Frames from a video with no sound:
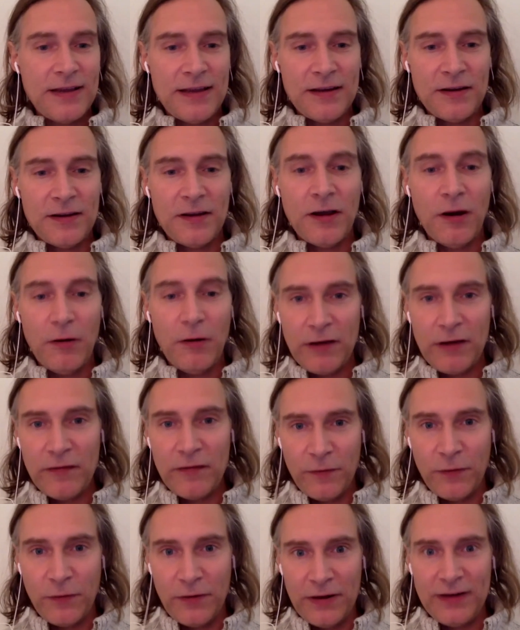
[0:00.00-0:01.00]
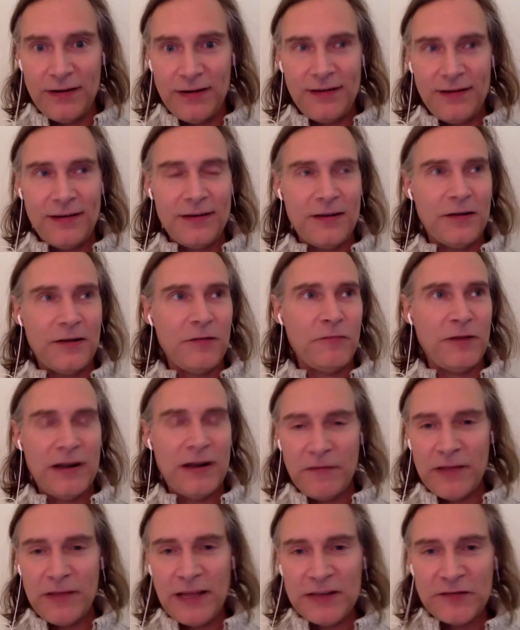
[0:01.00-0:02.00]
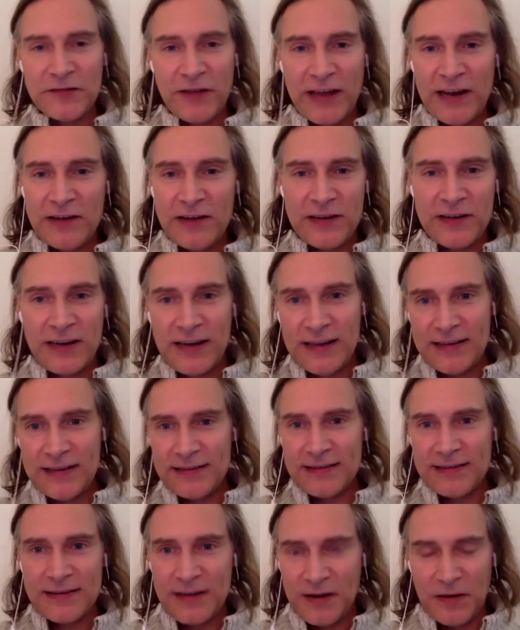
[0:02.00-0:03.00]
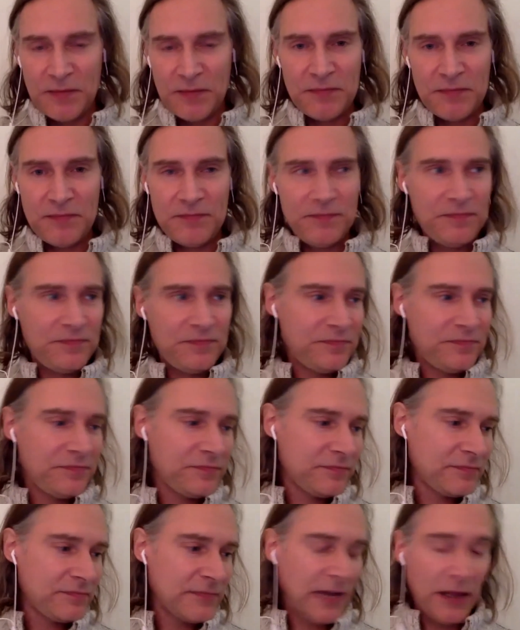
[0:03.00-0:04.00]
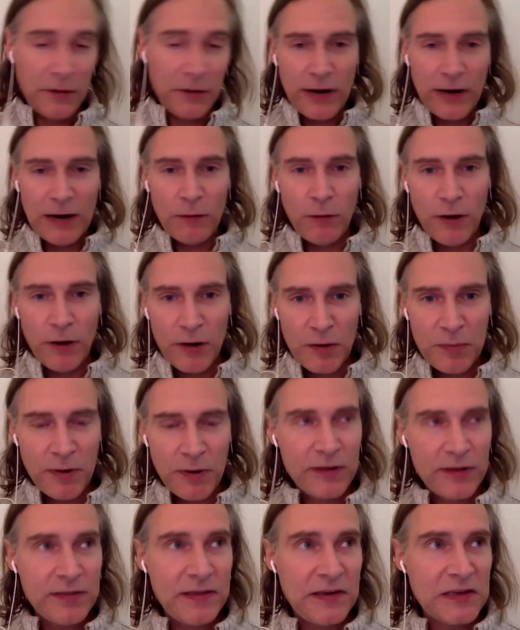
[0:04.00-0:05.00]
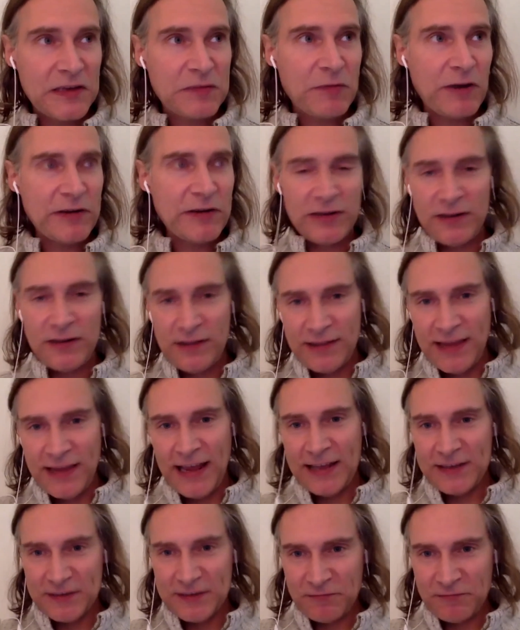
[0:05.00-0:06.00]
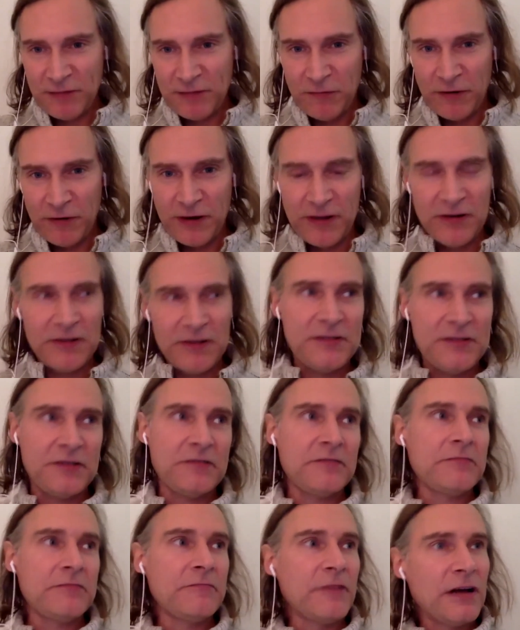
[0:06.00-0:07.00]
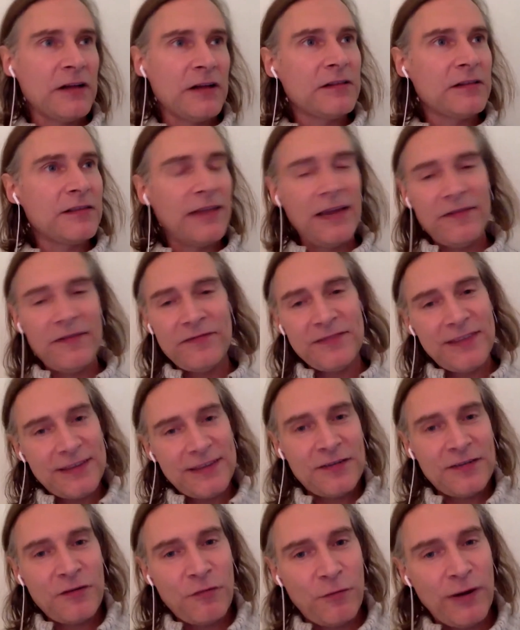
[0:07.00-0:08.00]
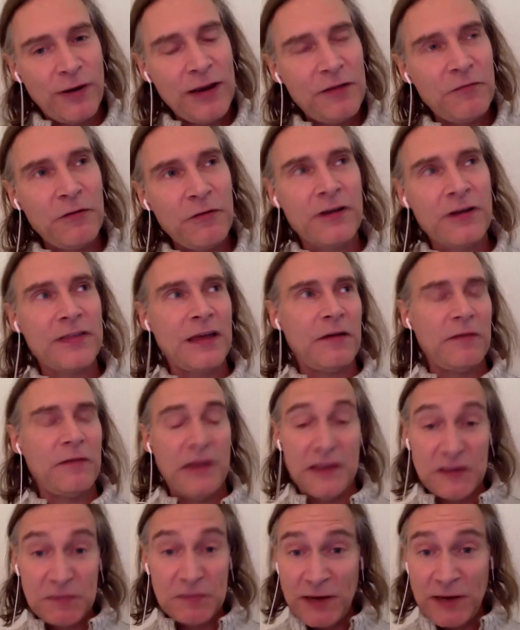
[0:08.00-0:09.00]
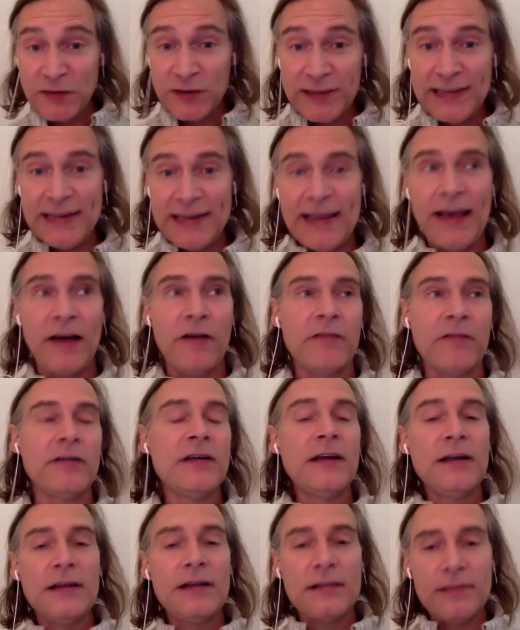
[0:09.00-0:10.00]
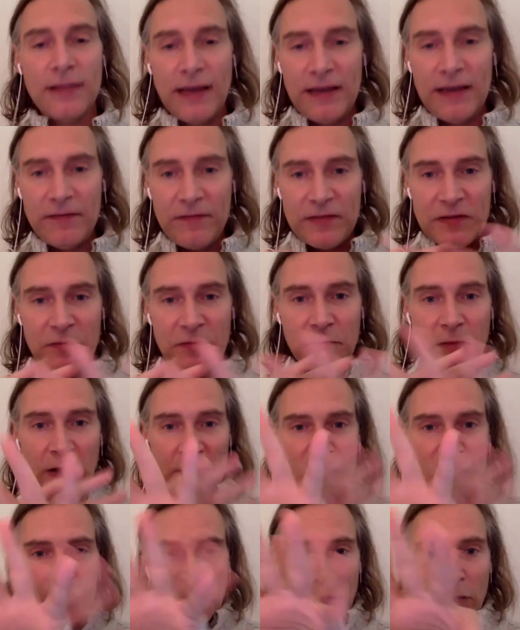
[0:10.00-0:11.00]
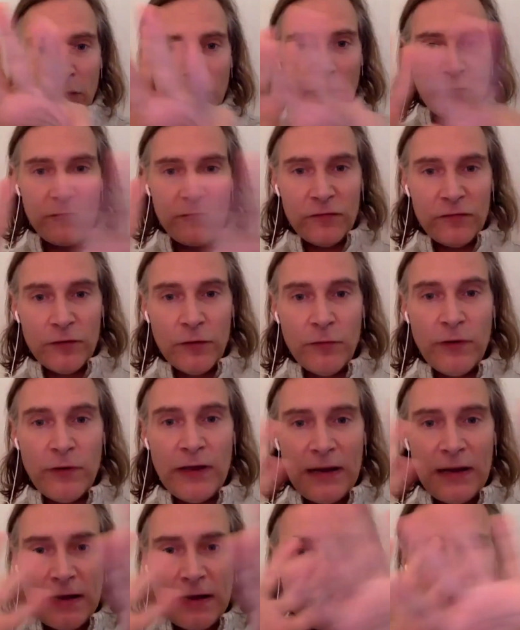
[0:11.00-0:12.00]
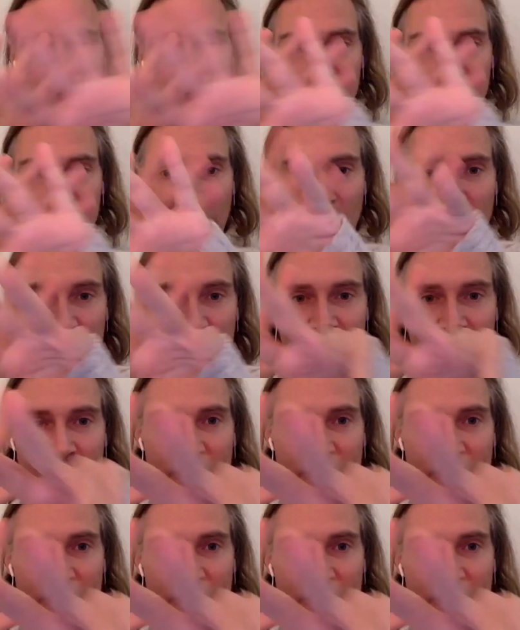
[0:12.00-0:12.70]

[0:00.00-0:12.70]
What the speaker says: going for it. You know, whatever that strategy is, come hell or high water, pardon the expression, that's what we're going to do. Well, life doesn't quite work that way, especially now. Life is much more fluid and flowing